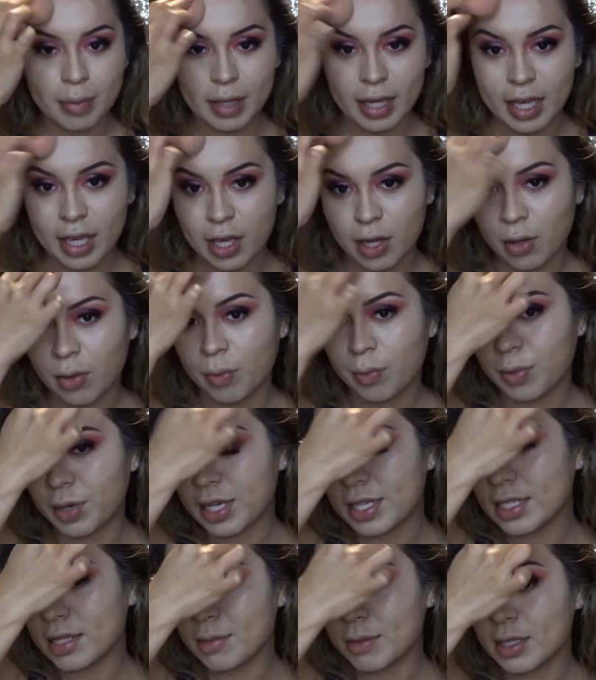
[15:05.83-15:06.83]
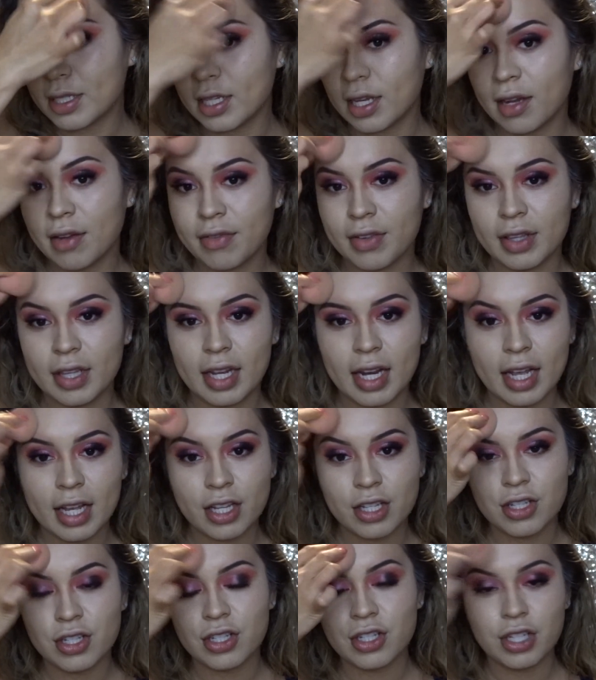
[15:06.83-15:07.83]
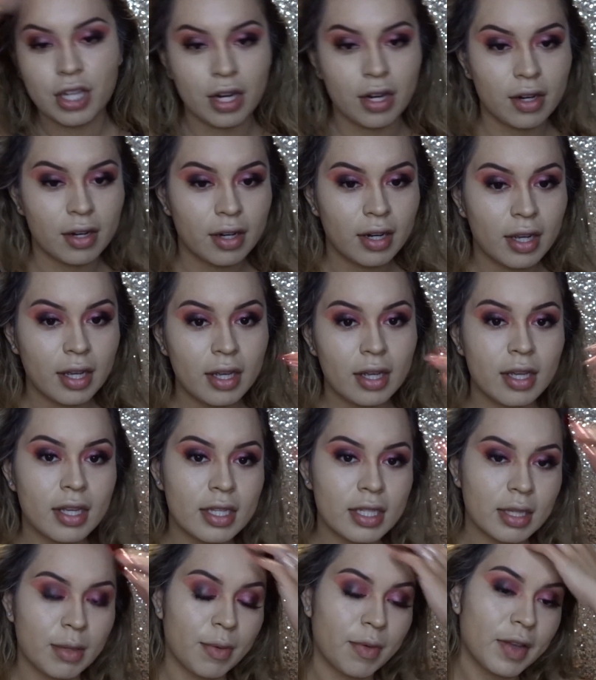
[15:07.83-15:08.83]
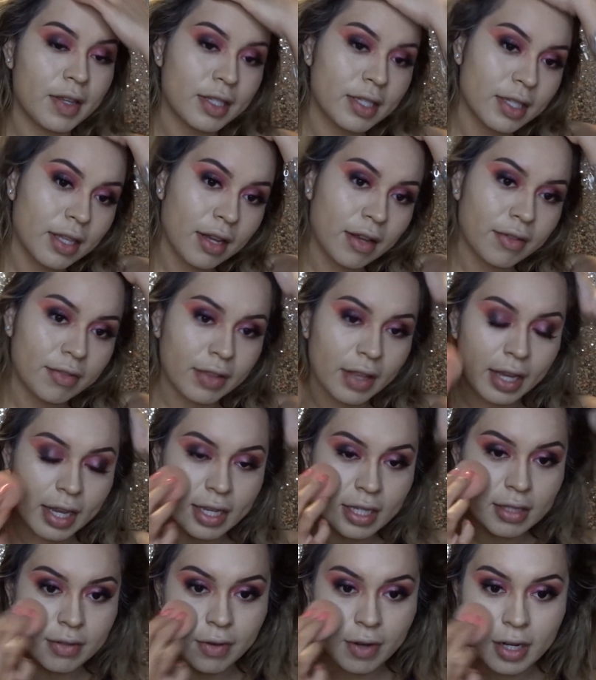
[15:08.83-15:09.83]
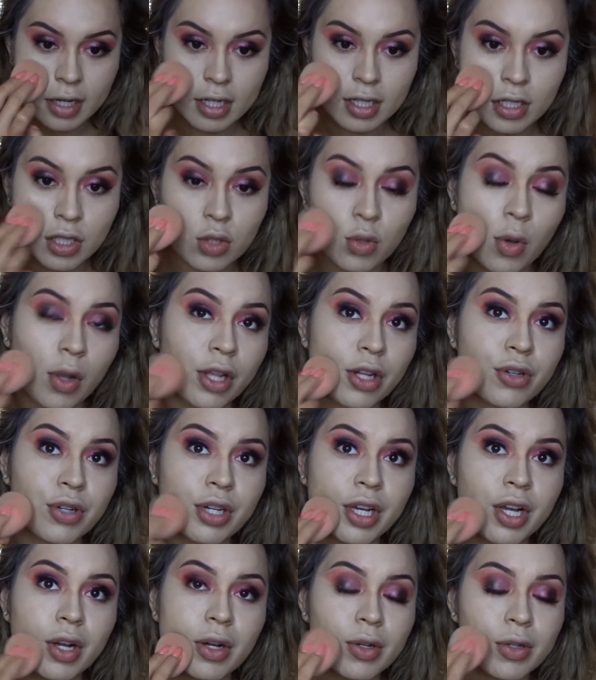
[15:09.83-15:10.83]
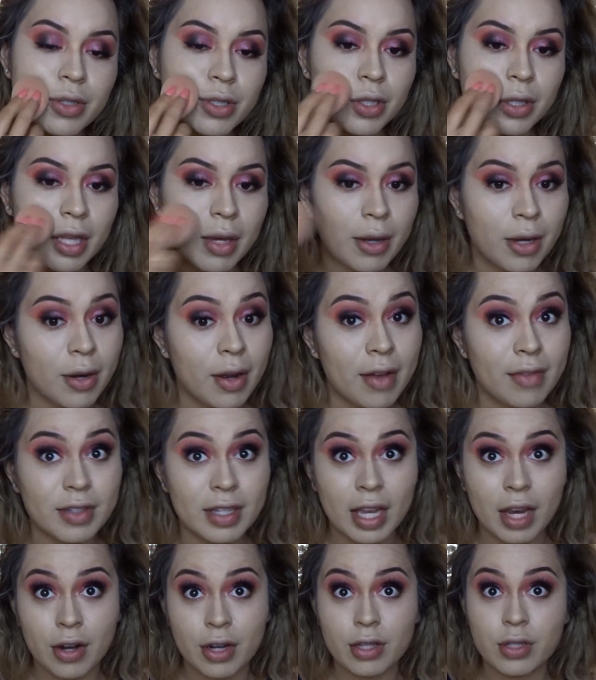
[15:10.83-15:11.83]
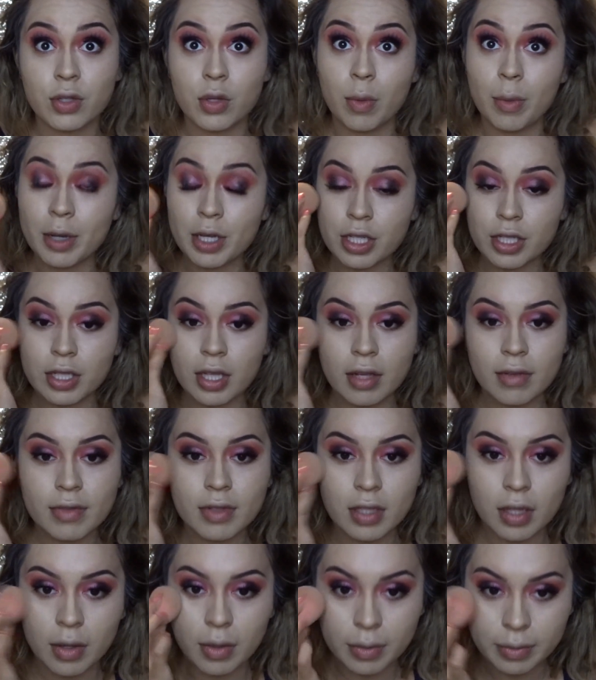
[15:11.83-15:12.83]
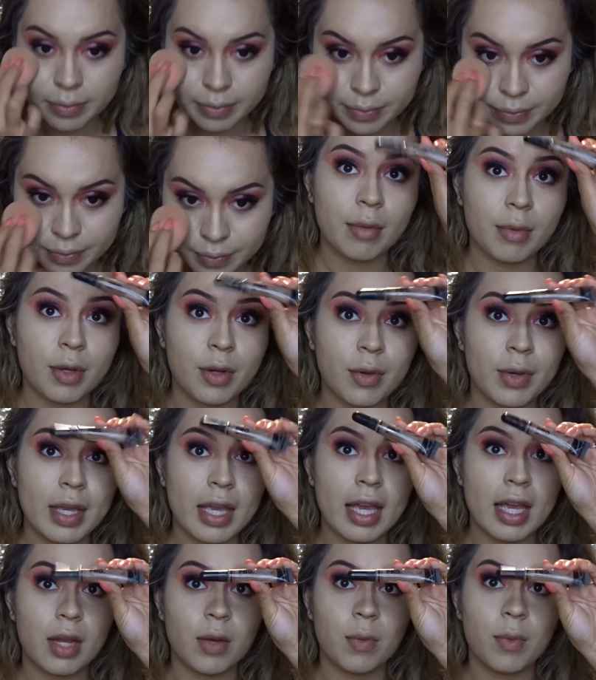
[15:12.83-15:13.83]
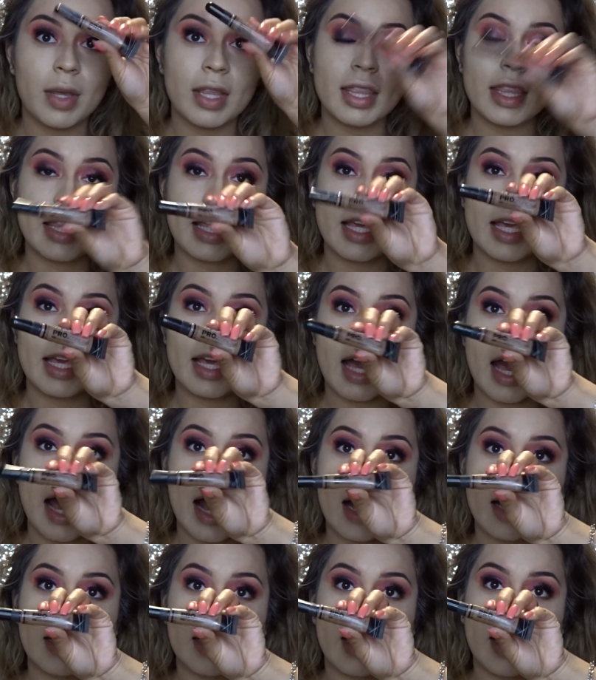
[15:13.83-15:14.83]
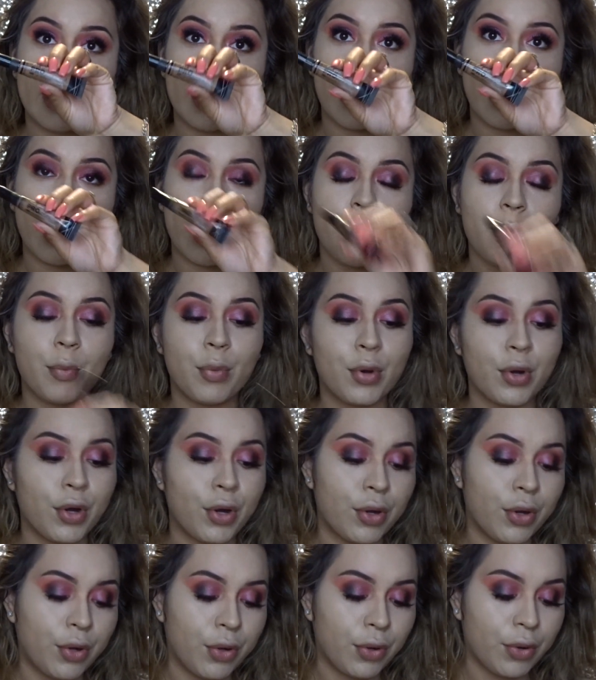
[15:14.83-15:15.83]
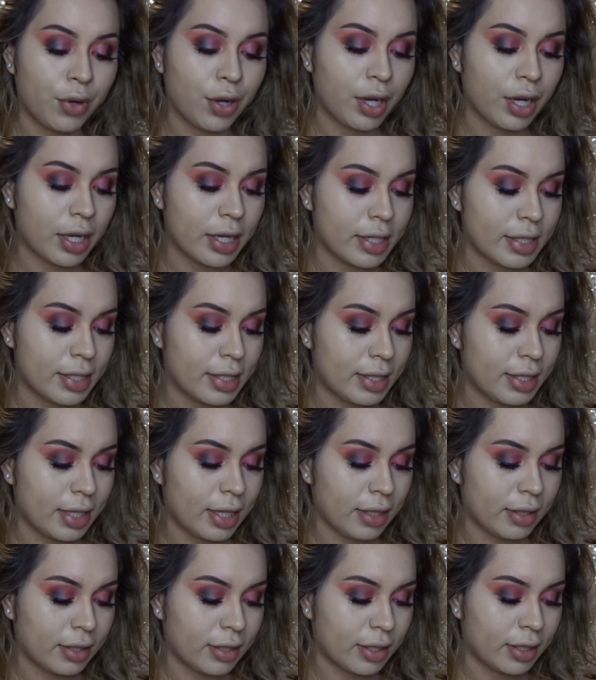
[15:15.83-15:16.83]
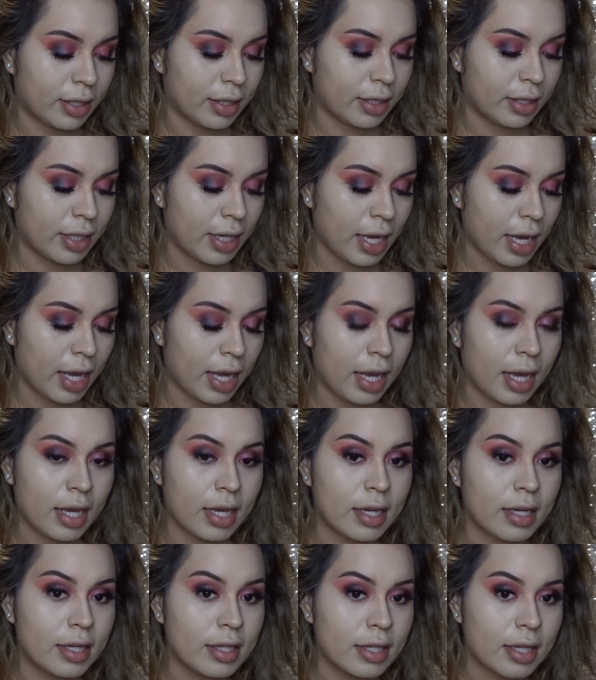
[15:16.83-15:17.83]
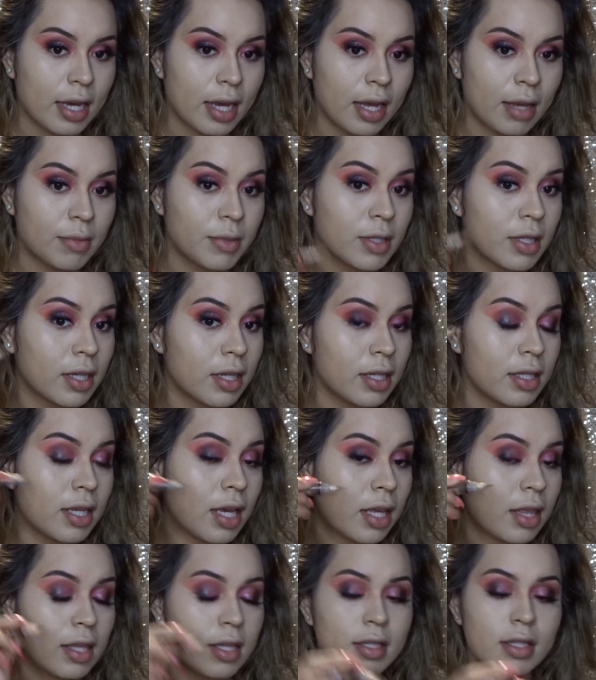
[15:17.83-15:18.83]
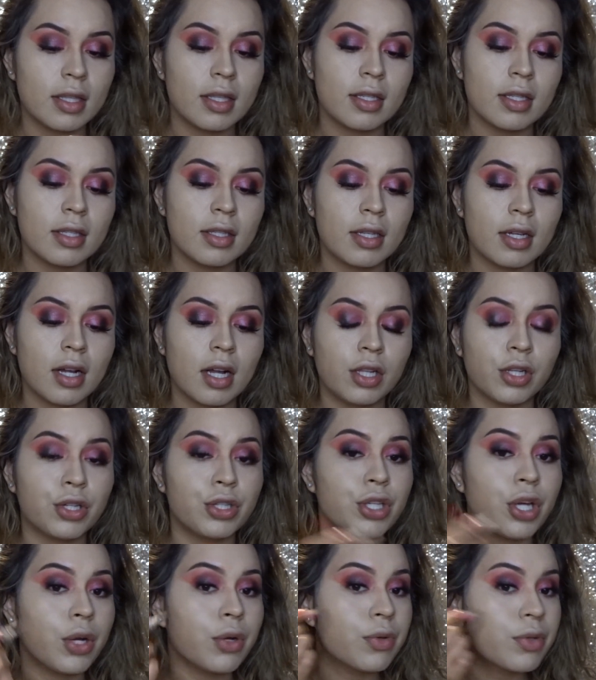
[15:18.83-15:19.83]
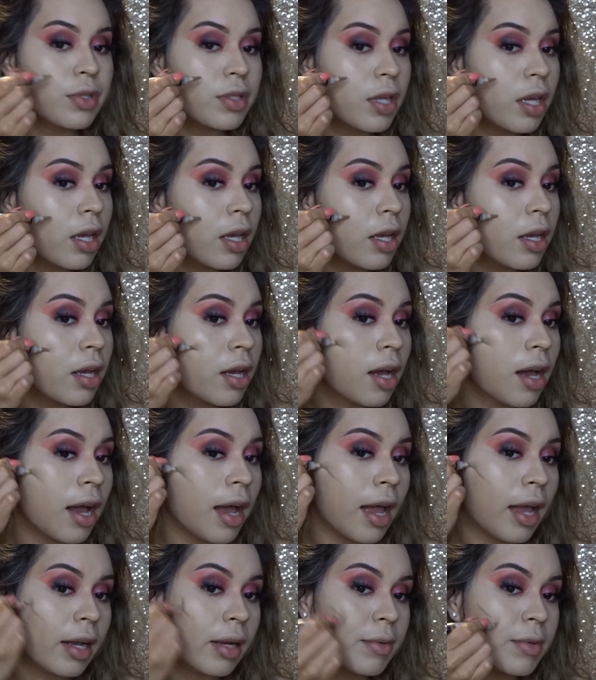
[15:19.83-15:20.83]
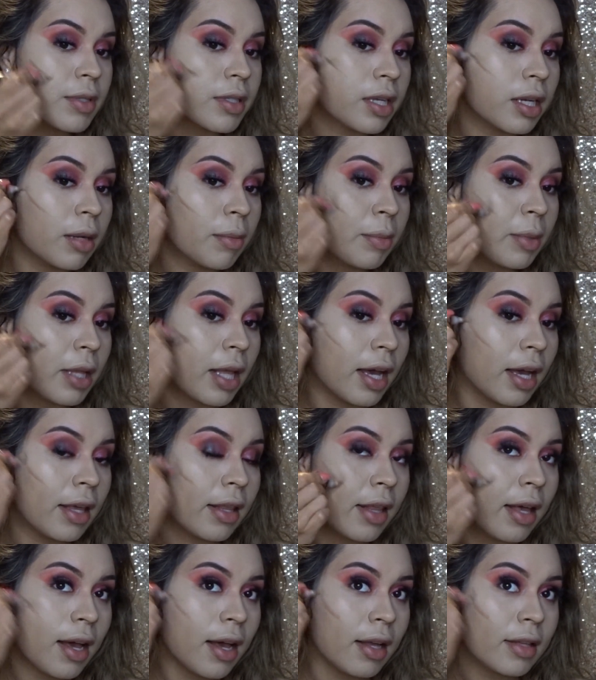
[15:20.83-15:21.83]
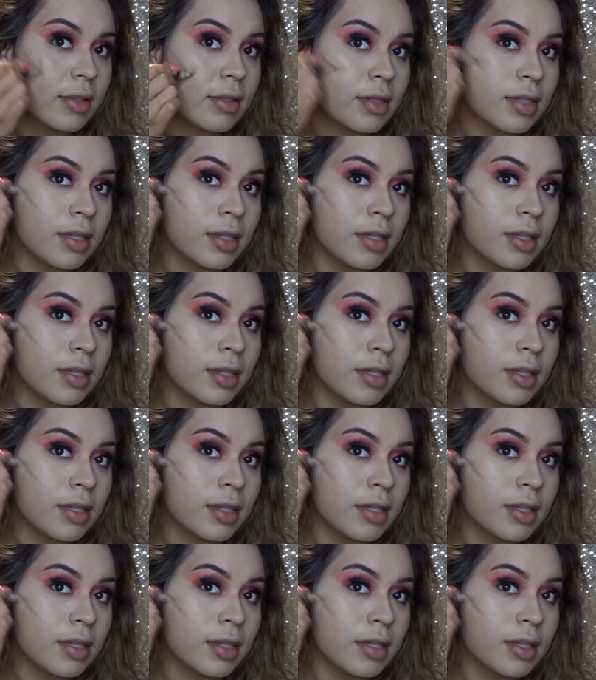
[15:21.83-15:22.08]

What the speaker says: Like, he'll bring some stuff and then I could just share some of his stuff, like as far as toiletry goes, so that I don't have to carry so much stuff. So I'm going in with the LA Pro Concealer, and I'm just gonna take this, and this is in the color Toast, and I'm just gonna apply that.